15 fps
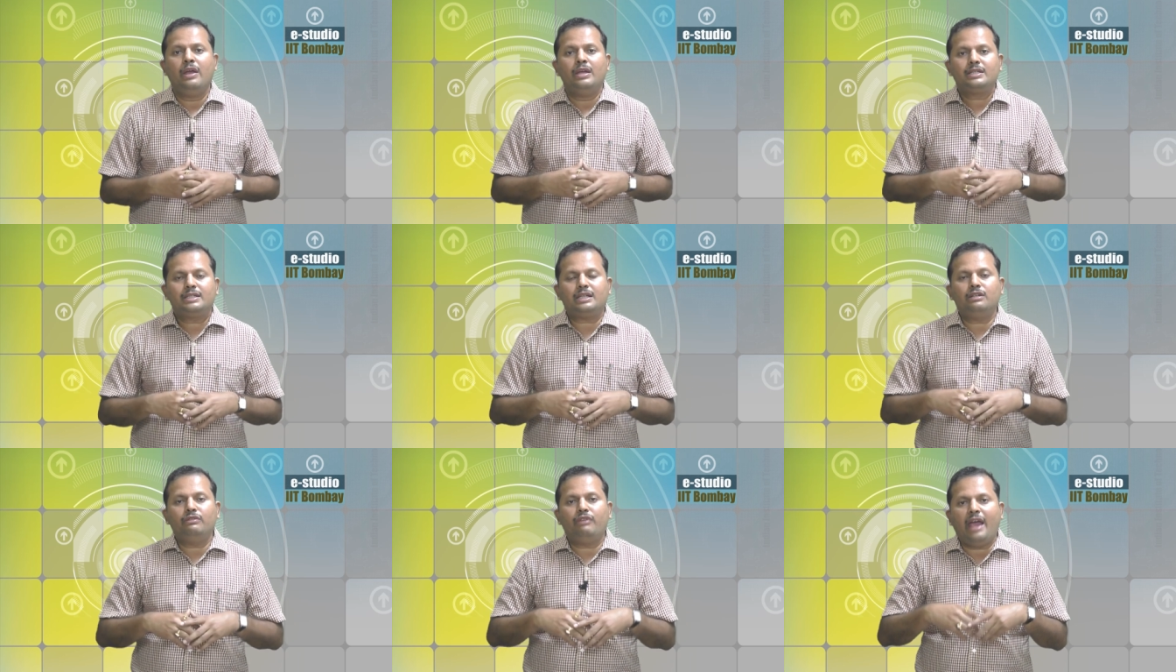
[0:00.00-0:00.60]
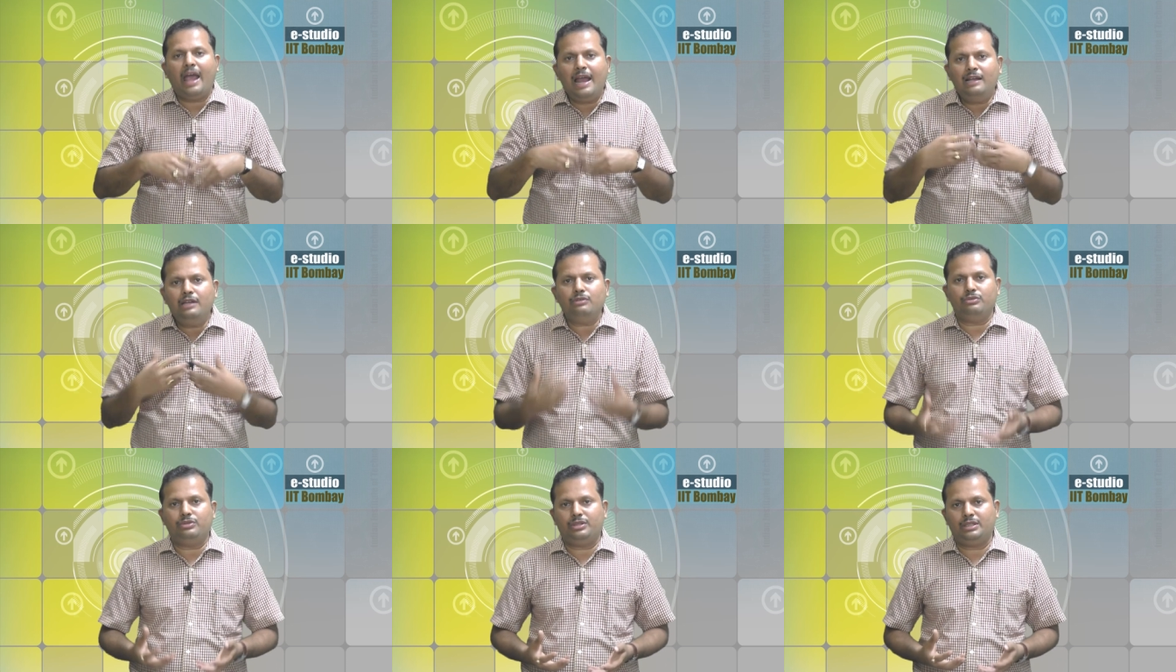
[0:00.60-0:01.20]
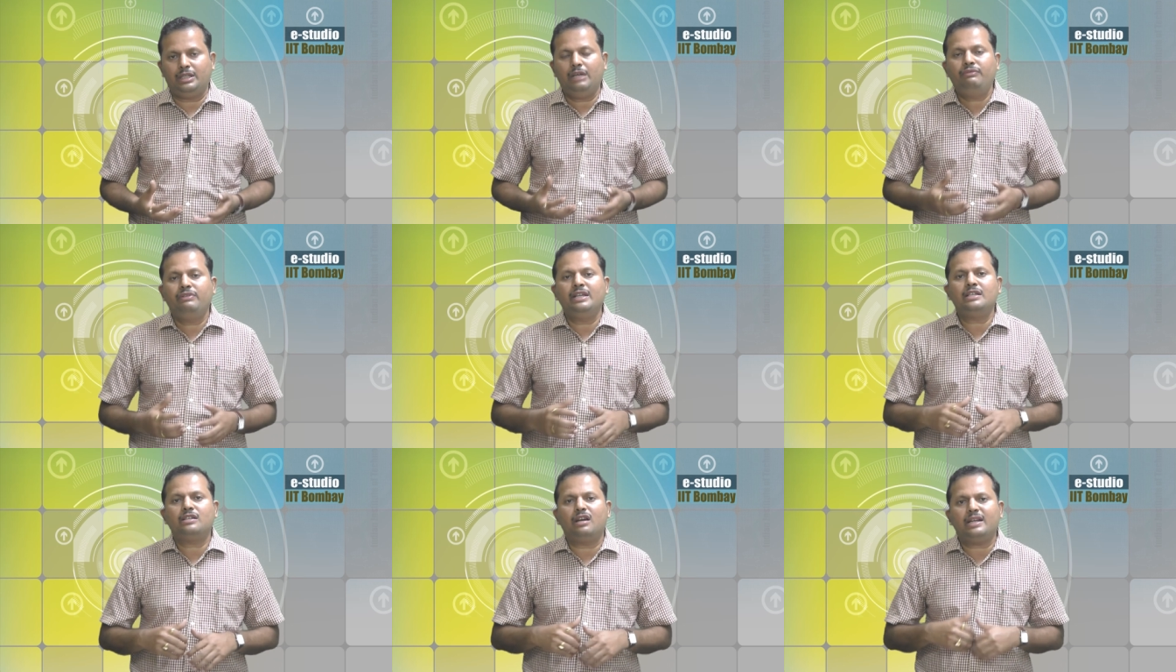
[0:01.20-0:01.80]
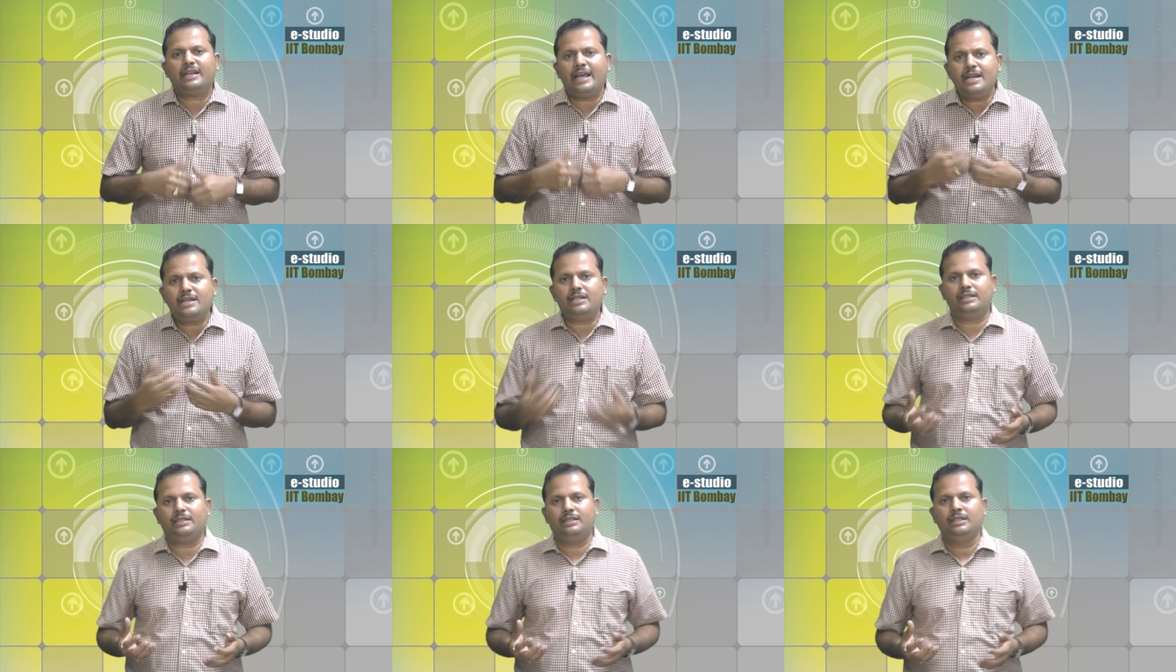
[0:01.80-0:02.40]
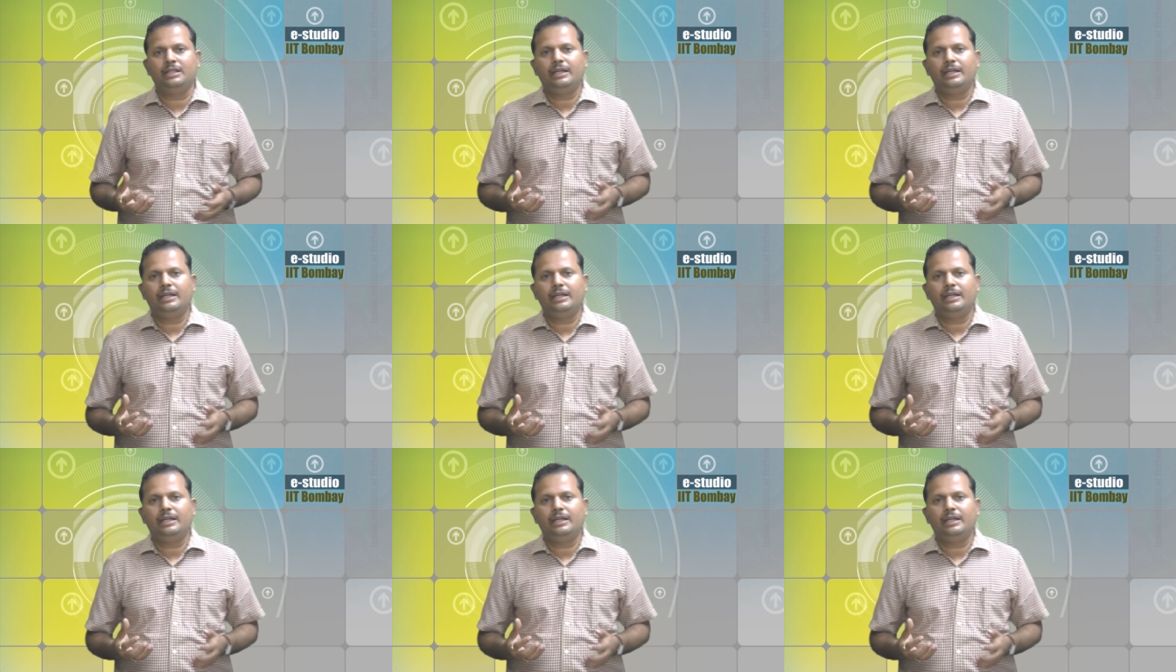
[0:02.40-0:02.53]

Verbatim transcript: certain values if inculcated